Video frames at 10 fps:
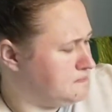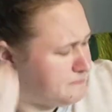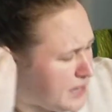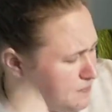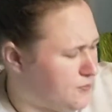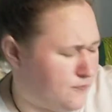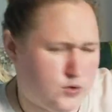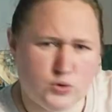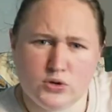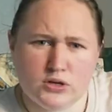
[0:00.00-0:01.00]
People
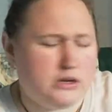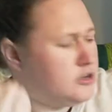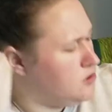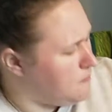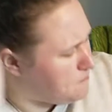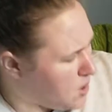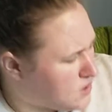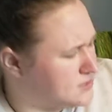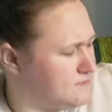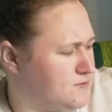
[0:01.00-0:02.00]
food, not
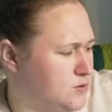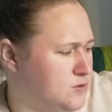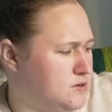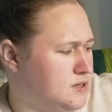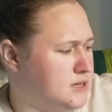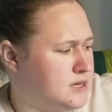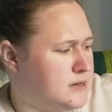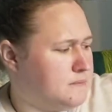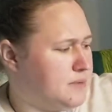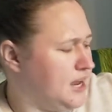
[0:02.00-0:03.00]
possum food,
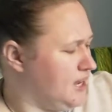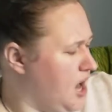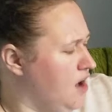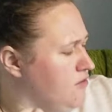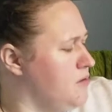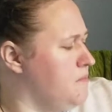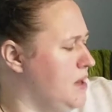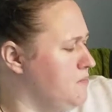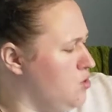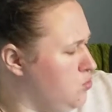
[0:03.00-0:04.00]
but I can't
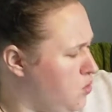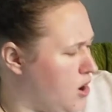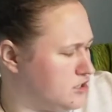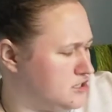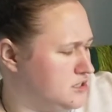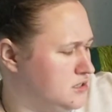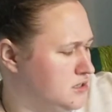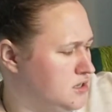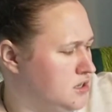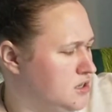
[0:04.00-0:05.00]
remember what.
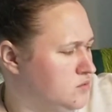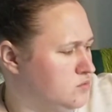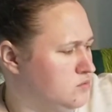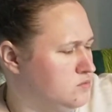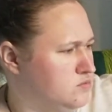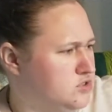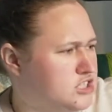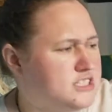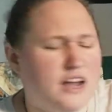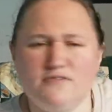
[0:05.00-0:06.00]
We'll
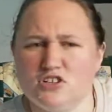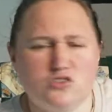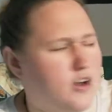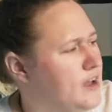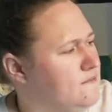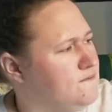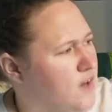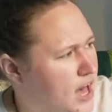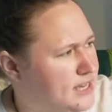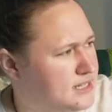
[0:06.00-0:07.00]
just have to try and
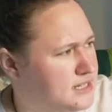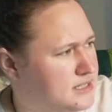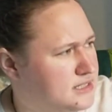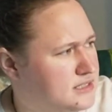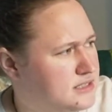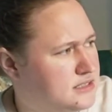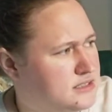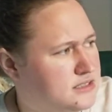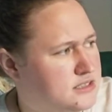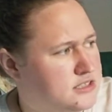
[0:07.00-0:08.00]
find it."
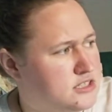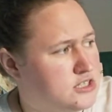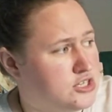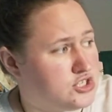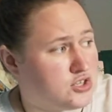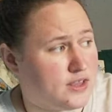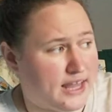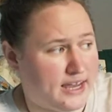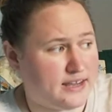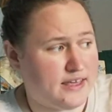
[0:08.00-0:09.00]
So
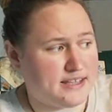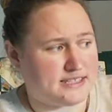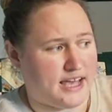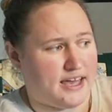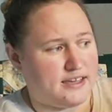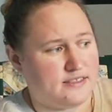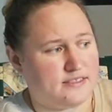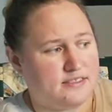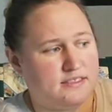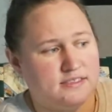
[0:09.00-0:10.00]
later that day,
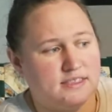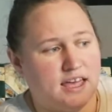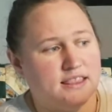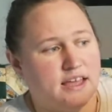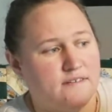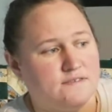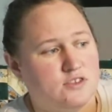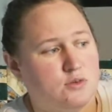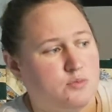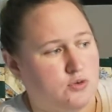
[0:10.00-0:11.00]
they
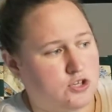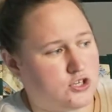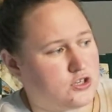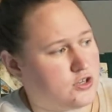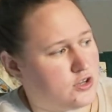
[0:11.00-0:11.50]
left the bush.